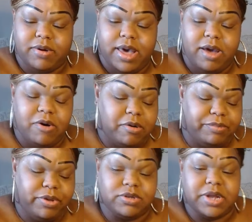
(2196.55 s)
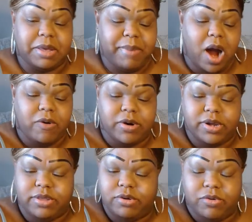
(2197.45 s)
okay, or abusing their power,
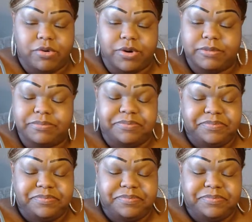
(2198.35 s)
either or.